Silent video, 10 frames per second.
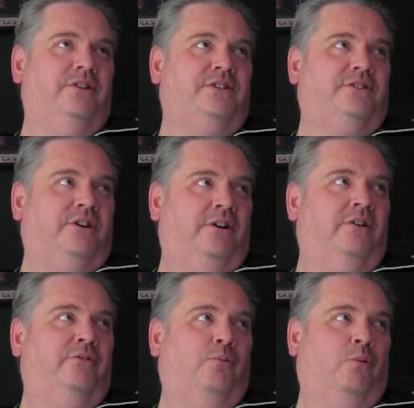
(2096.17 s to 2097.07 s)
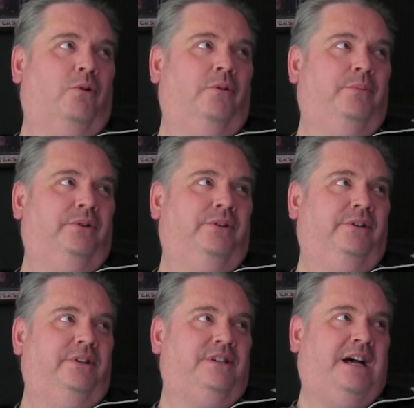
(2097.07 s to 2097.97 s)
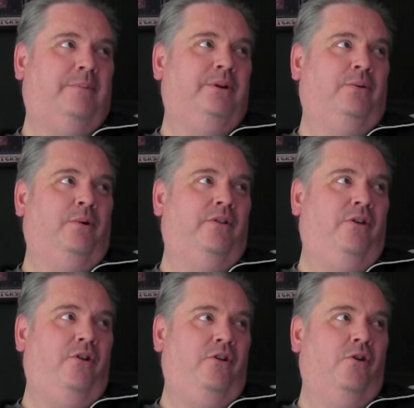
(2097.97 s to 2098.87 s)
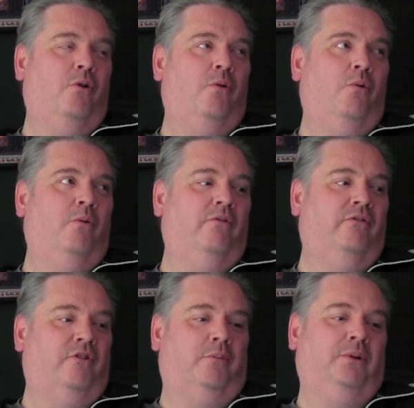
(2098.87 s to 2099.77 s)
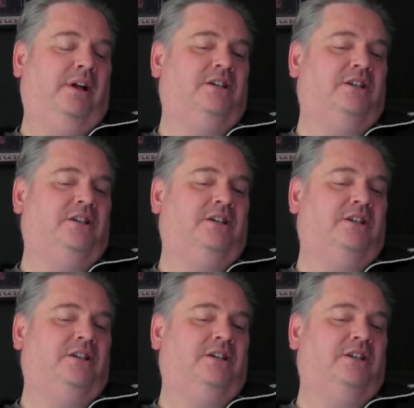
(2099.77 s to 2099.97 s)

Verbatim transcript: is a ton of world building that's happening with no verbal